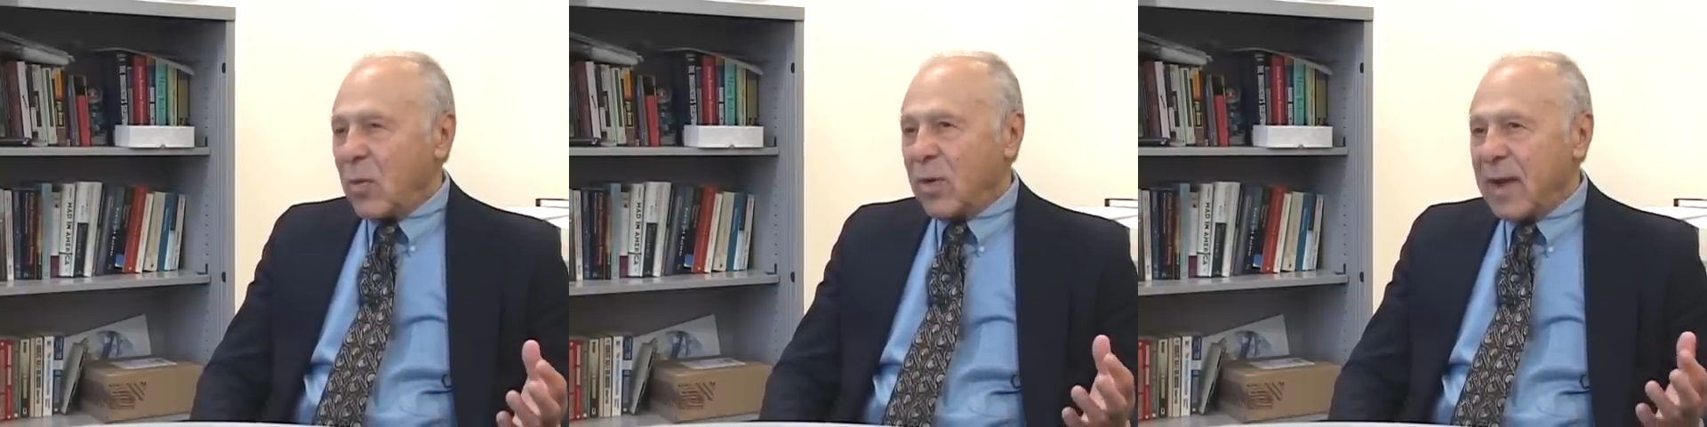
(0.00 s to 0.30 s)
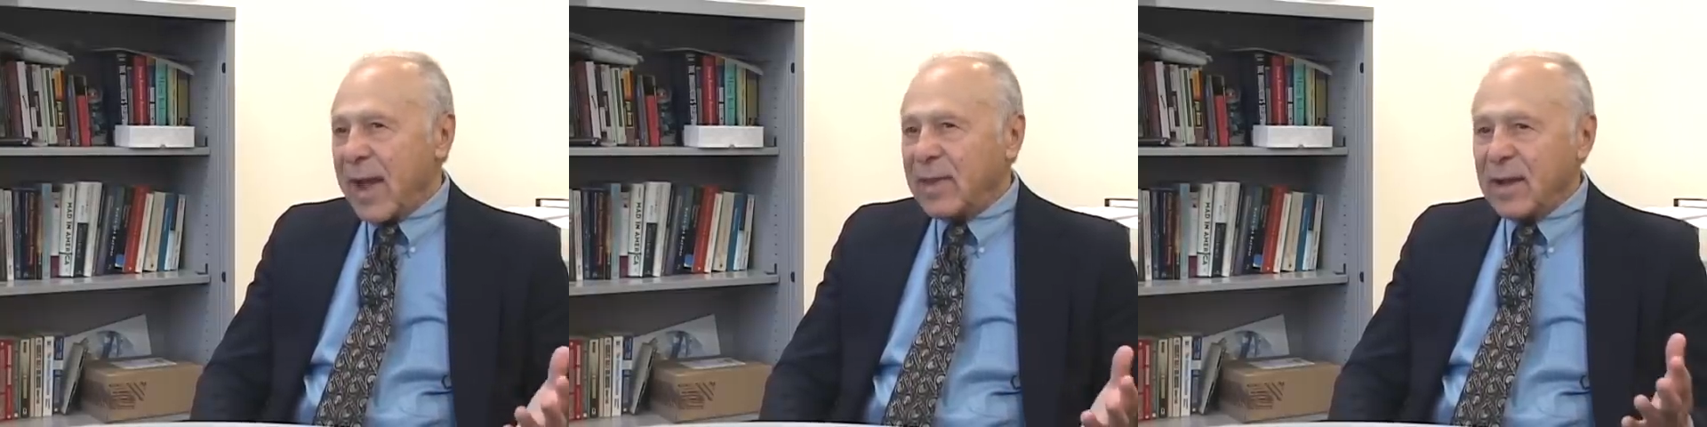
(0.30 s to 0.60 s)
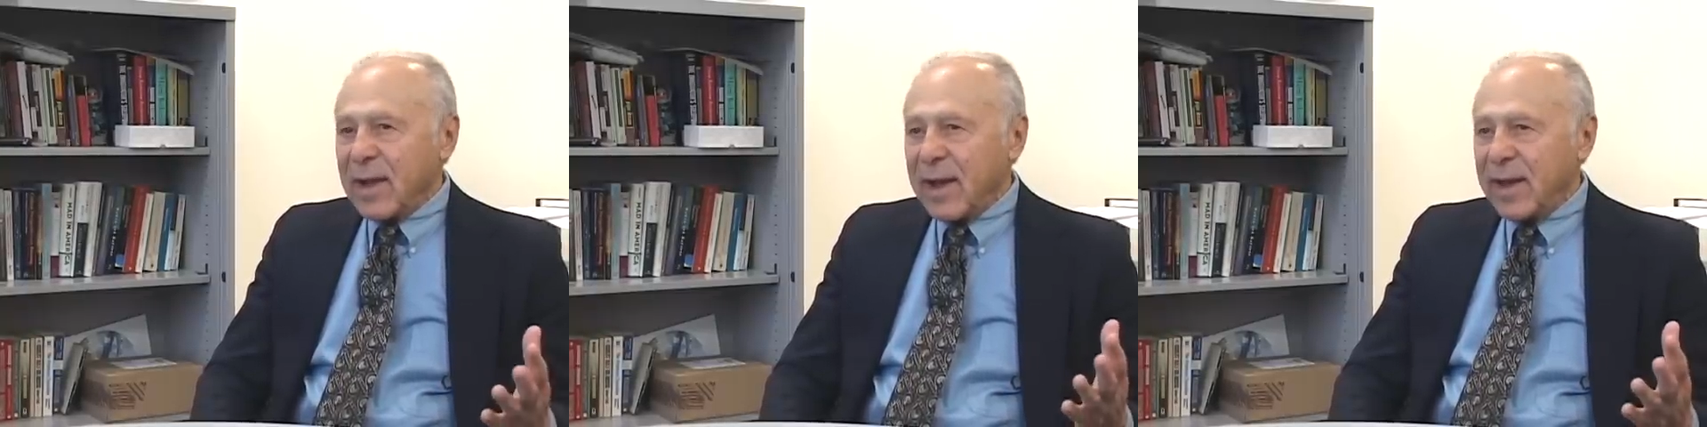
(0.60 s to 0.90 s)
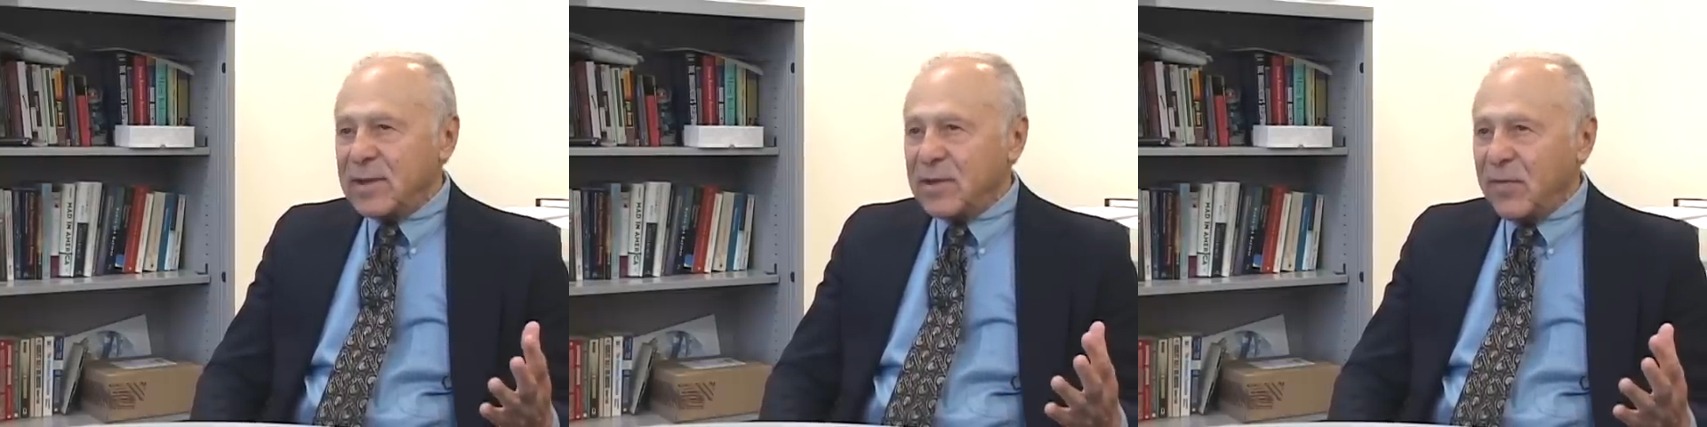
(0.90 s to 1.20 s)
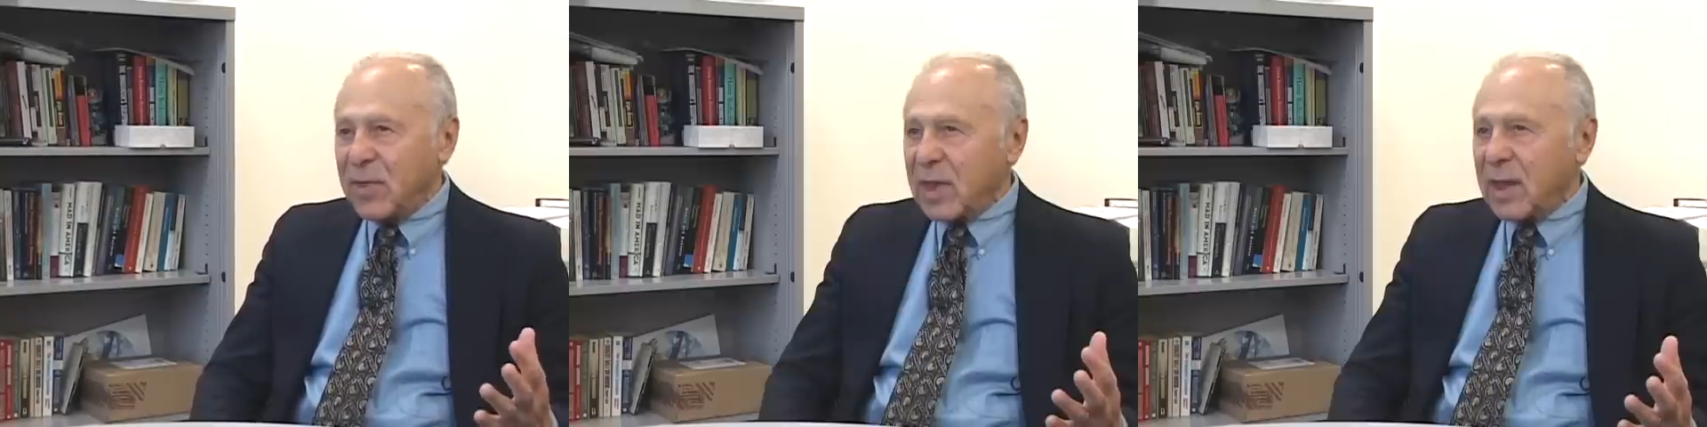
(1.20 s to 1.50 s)
were not the kinds of
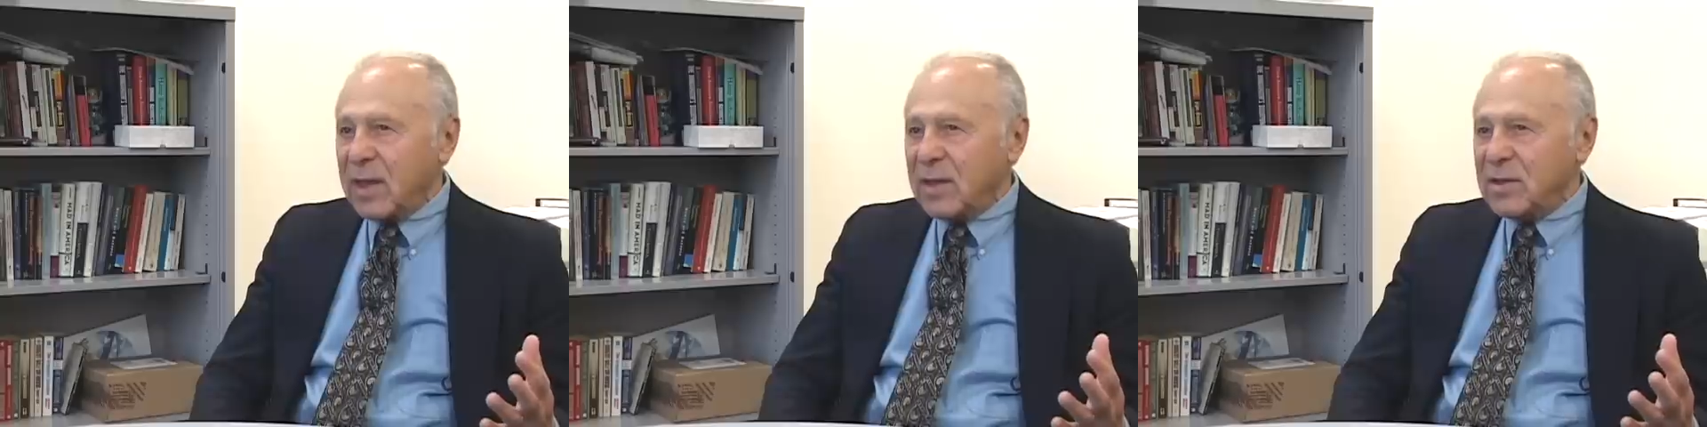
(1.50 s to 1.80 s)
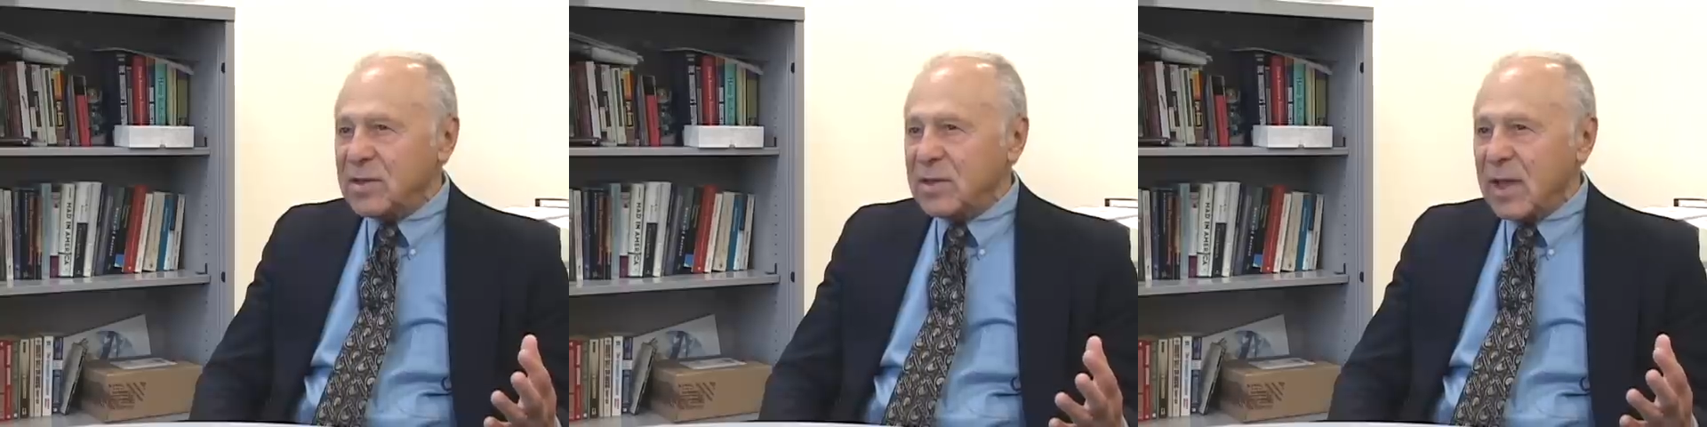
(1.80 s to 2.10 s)
things